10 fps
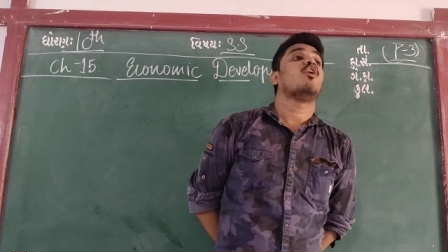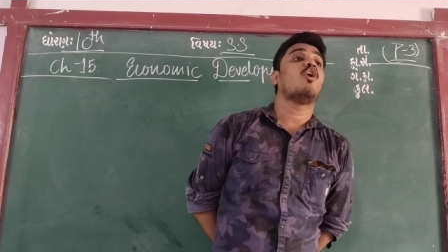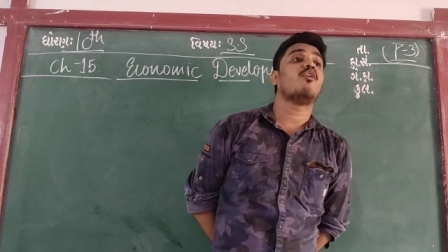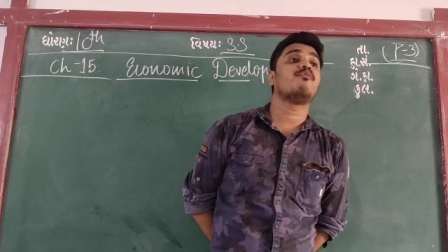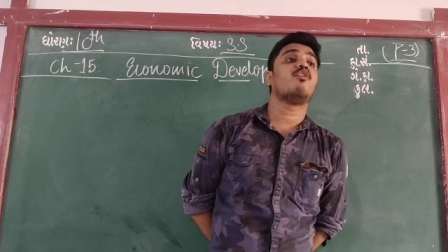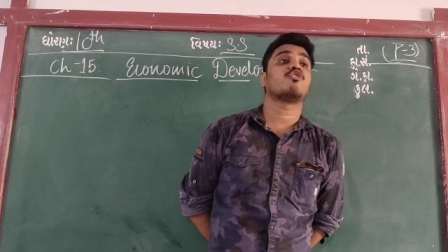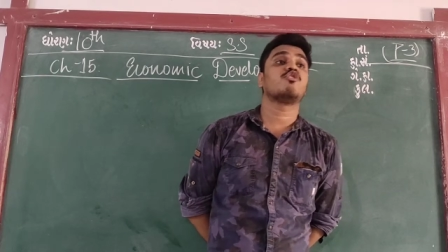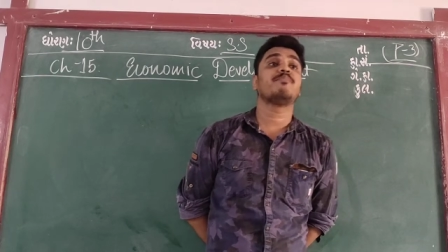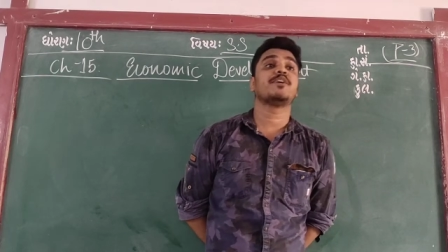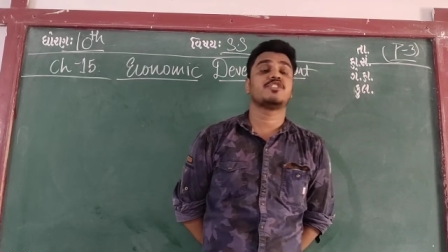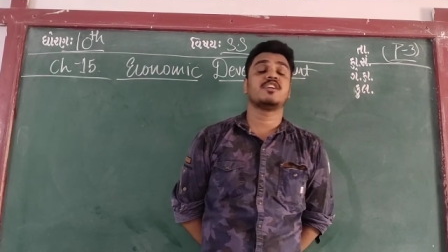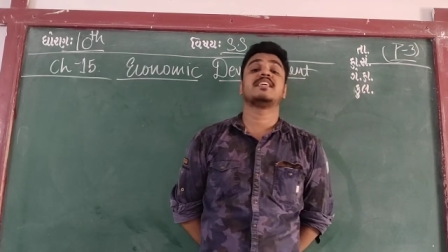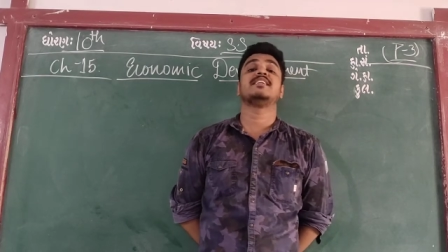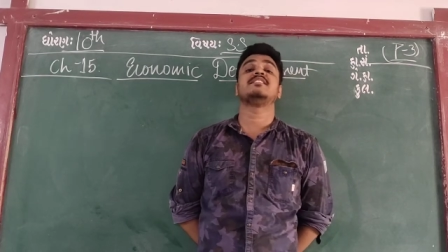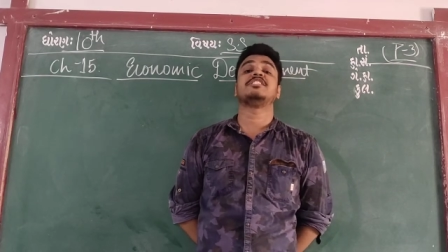of occupation
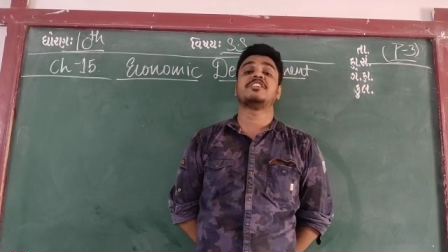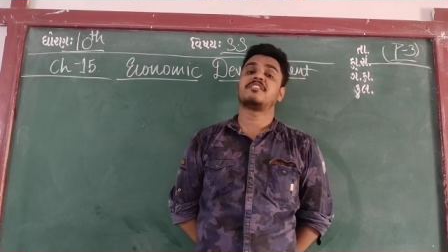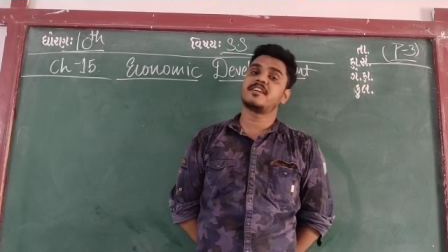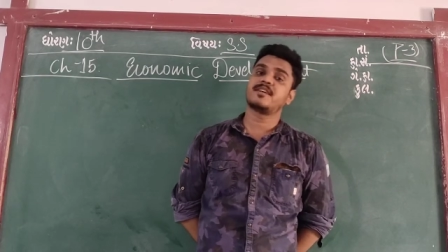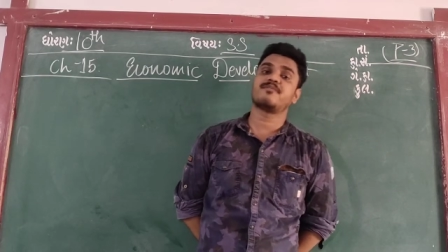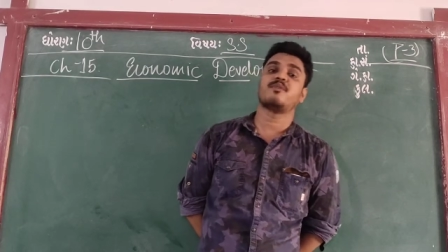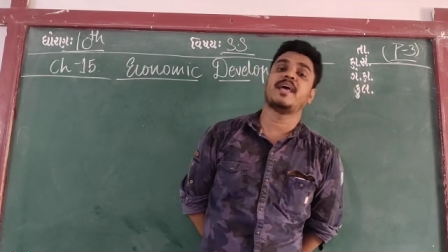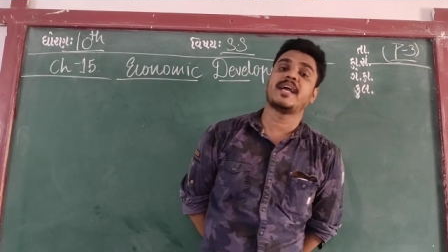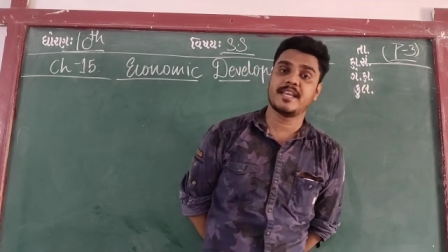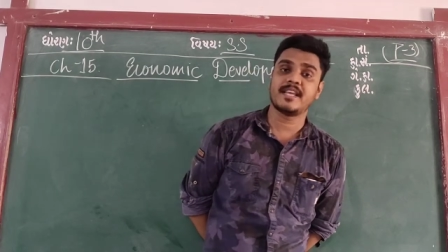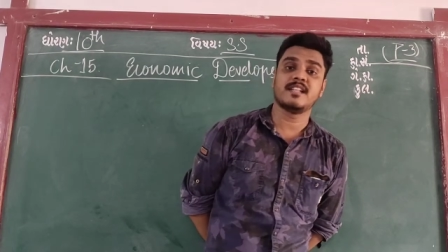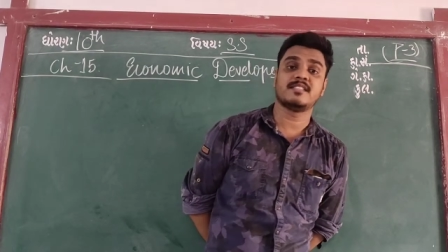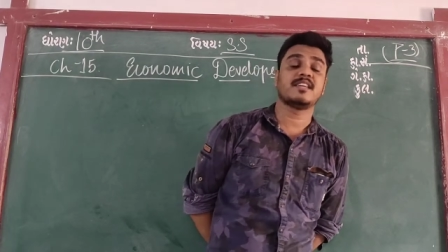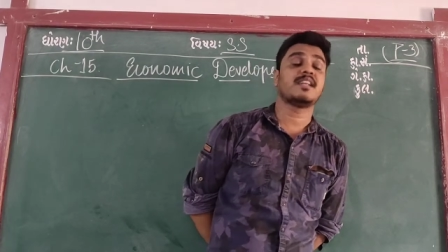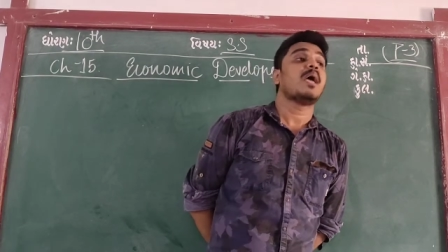is generated from
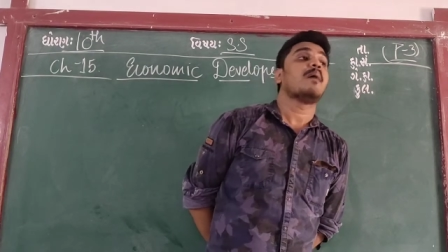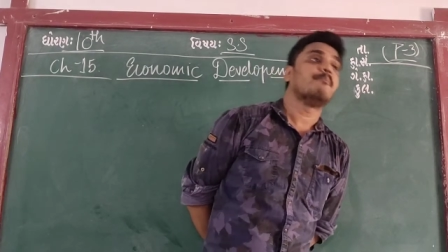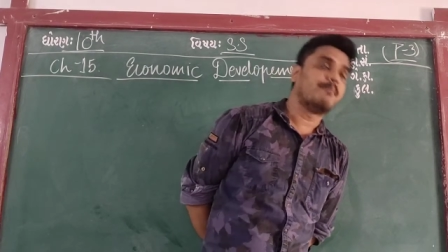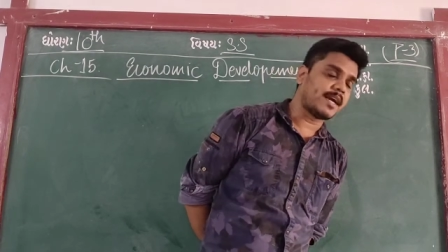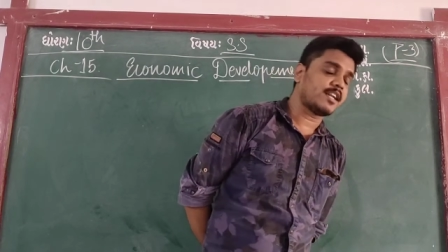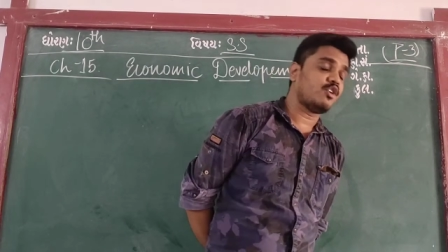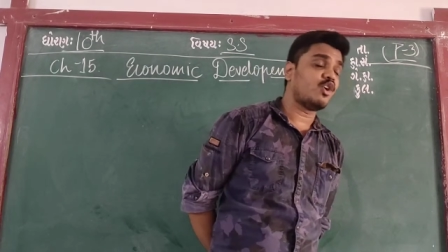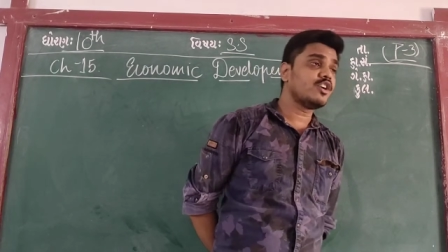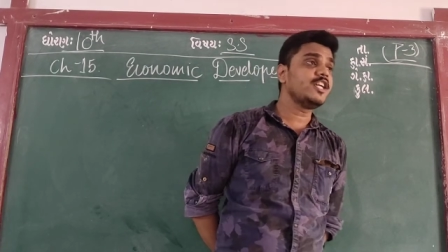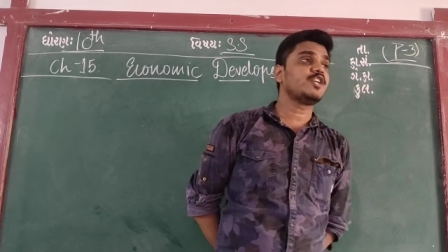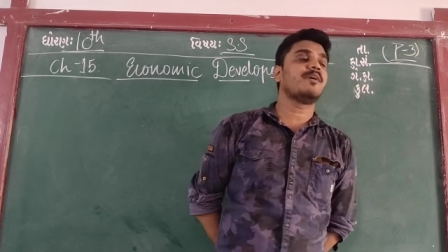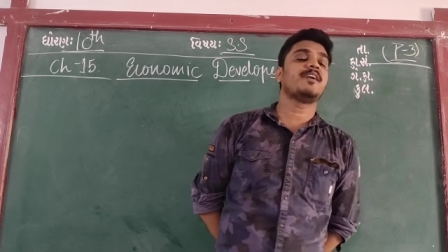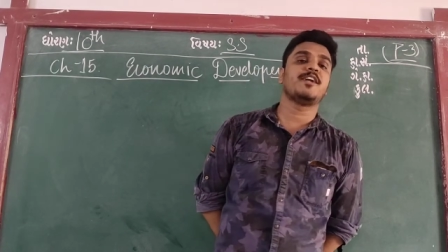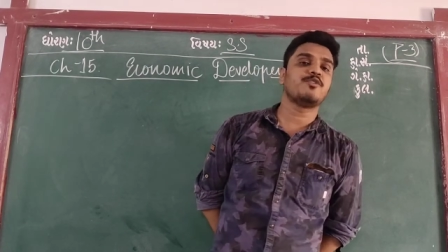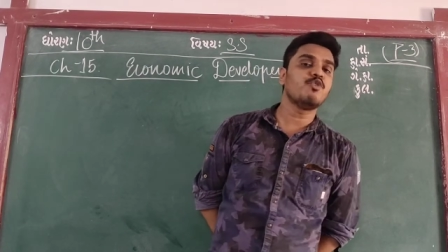agriculture, but only
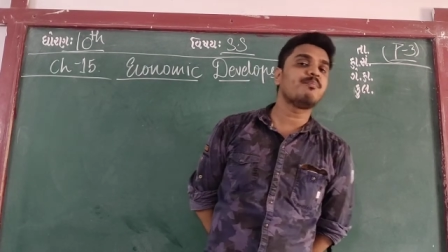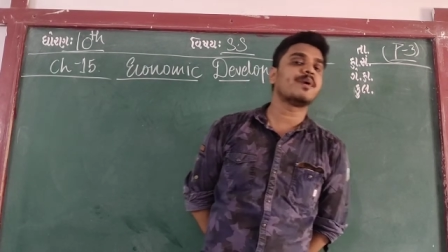22%